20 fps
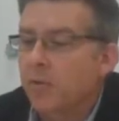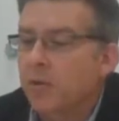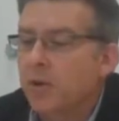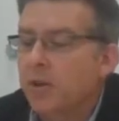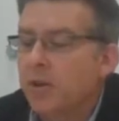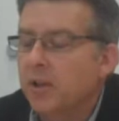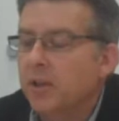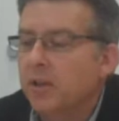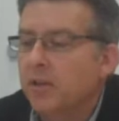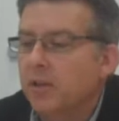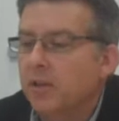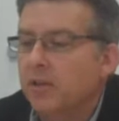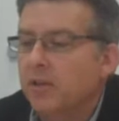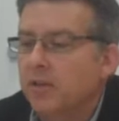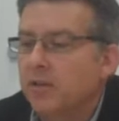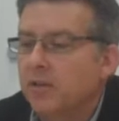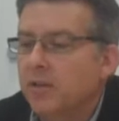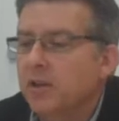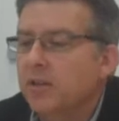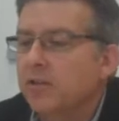Well,
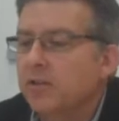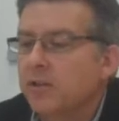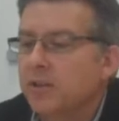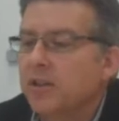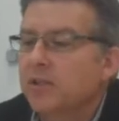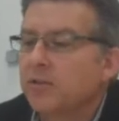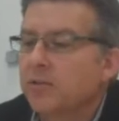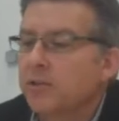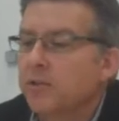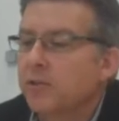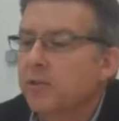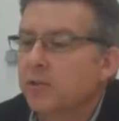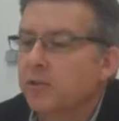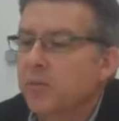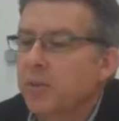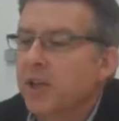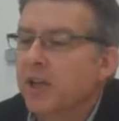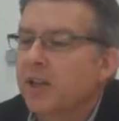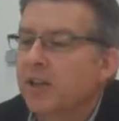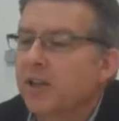to understand the future
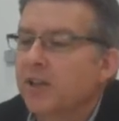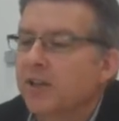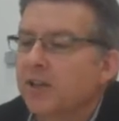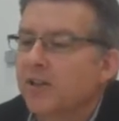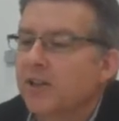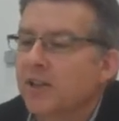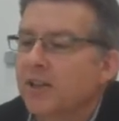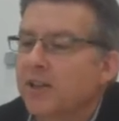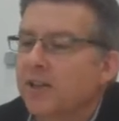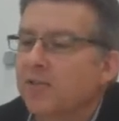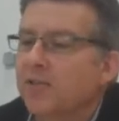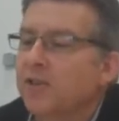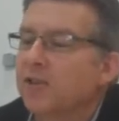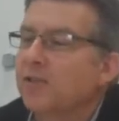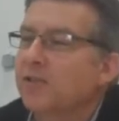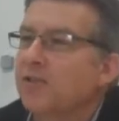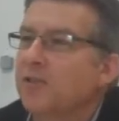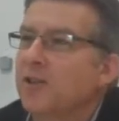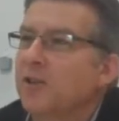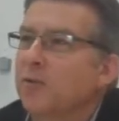of banking, you kind of have to
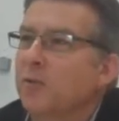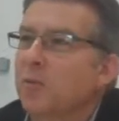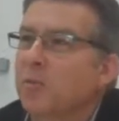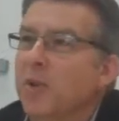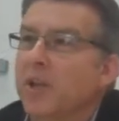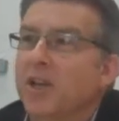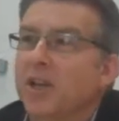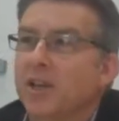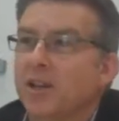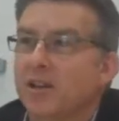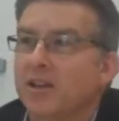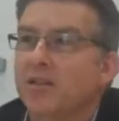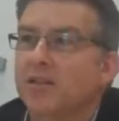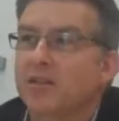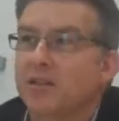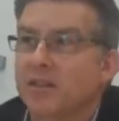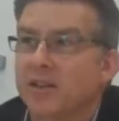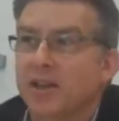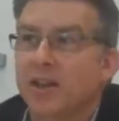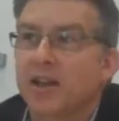understand what banking
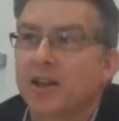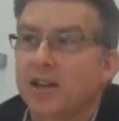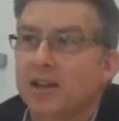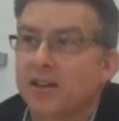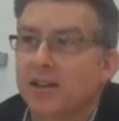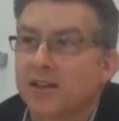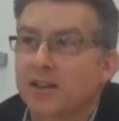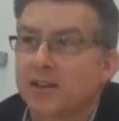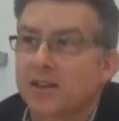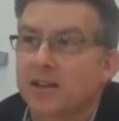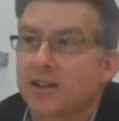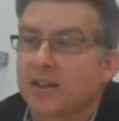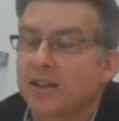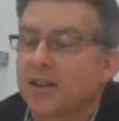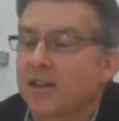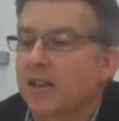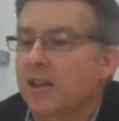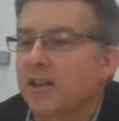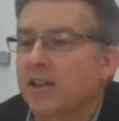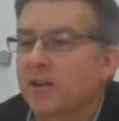is today.
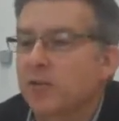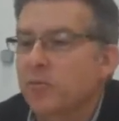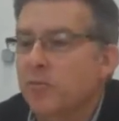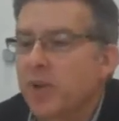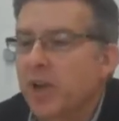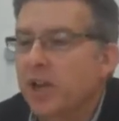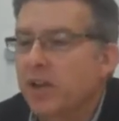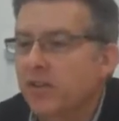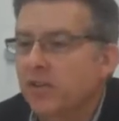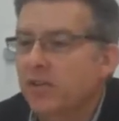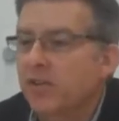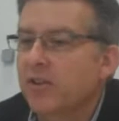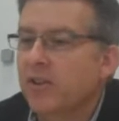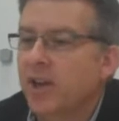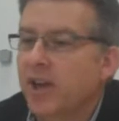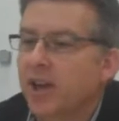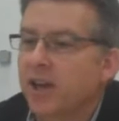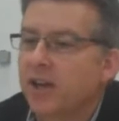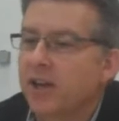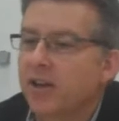And banks
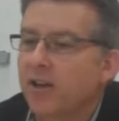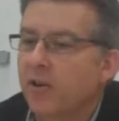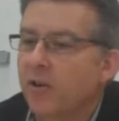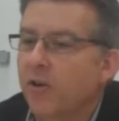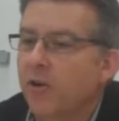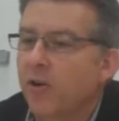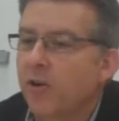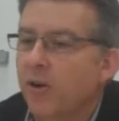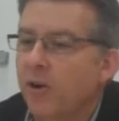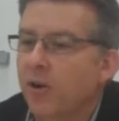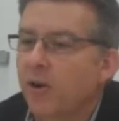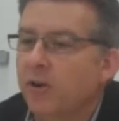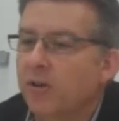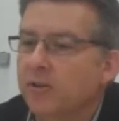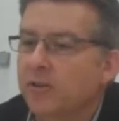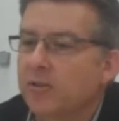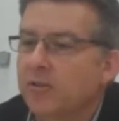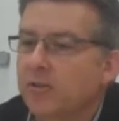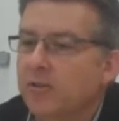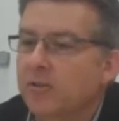today
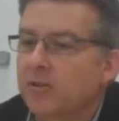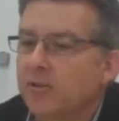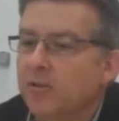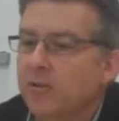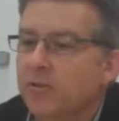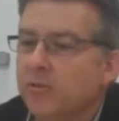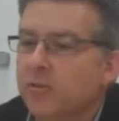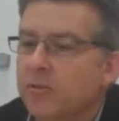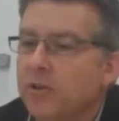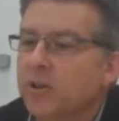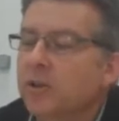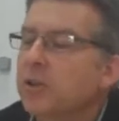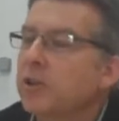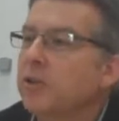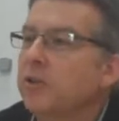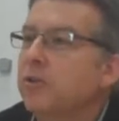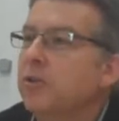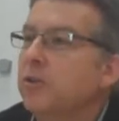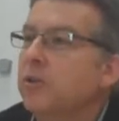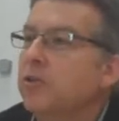are
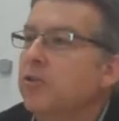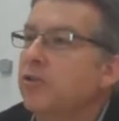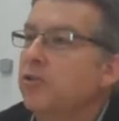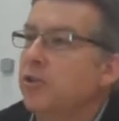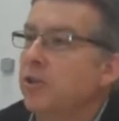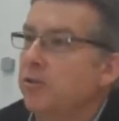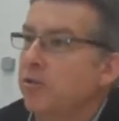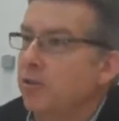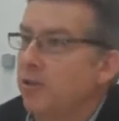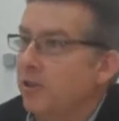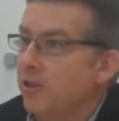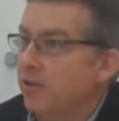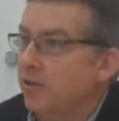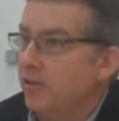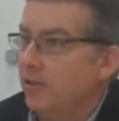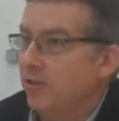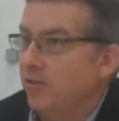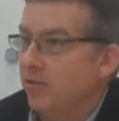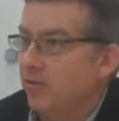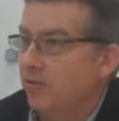very good
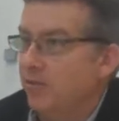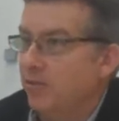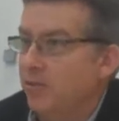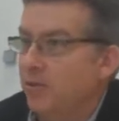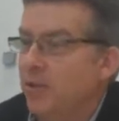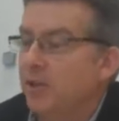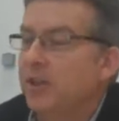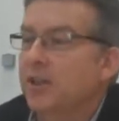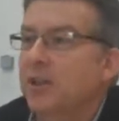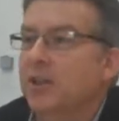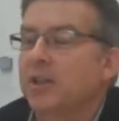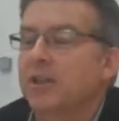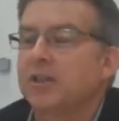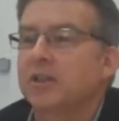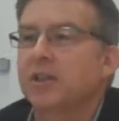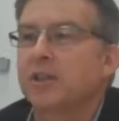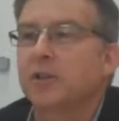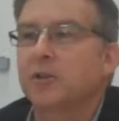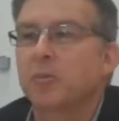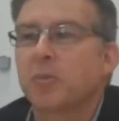generalists. Right? They
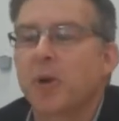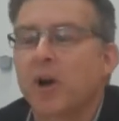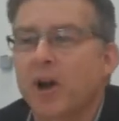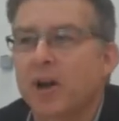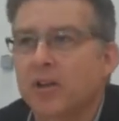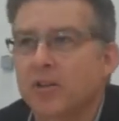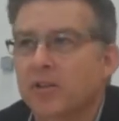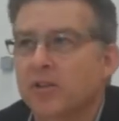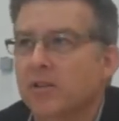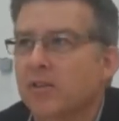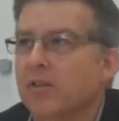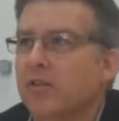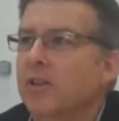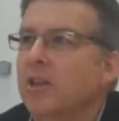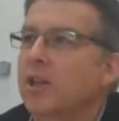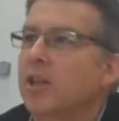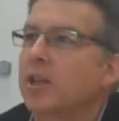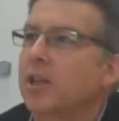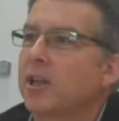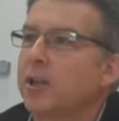take deposits,
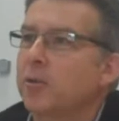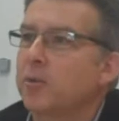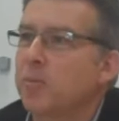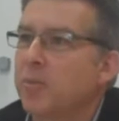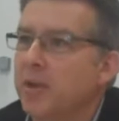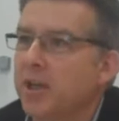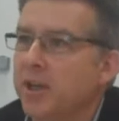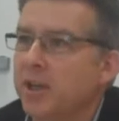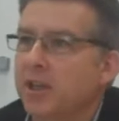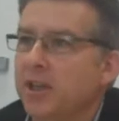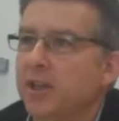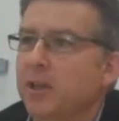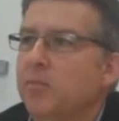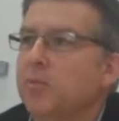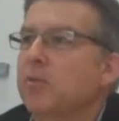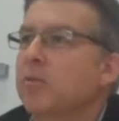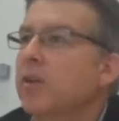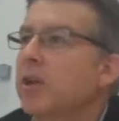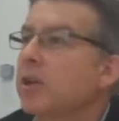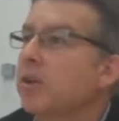they lend money, they
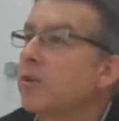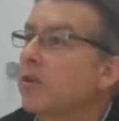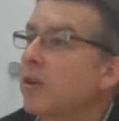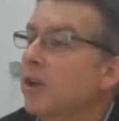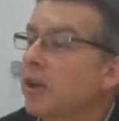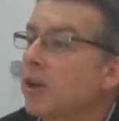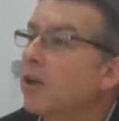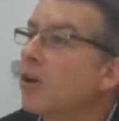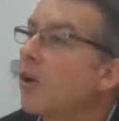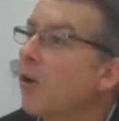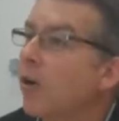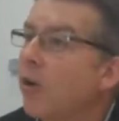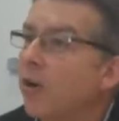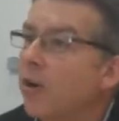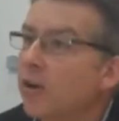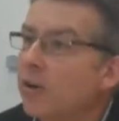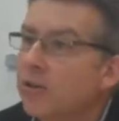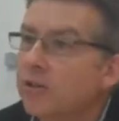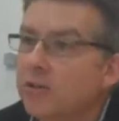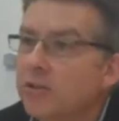provide credit
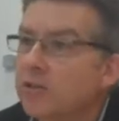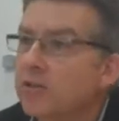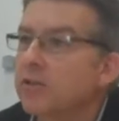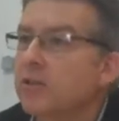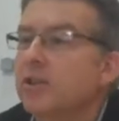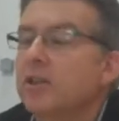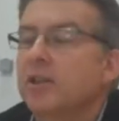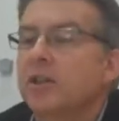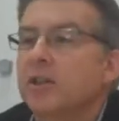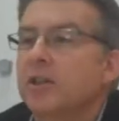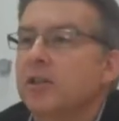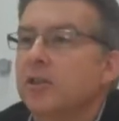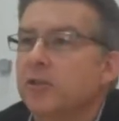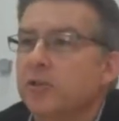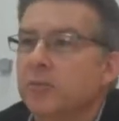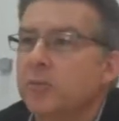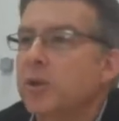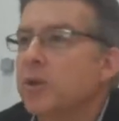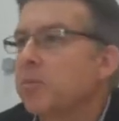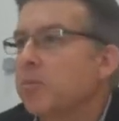cards
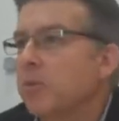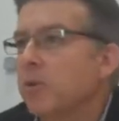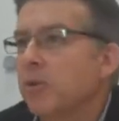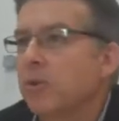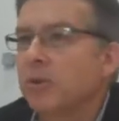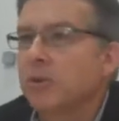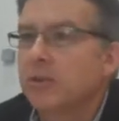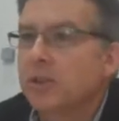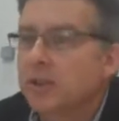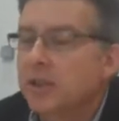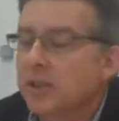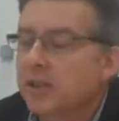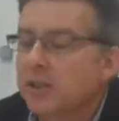to people,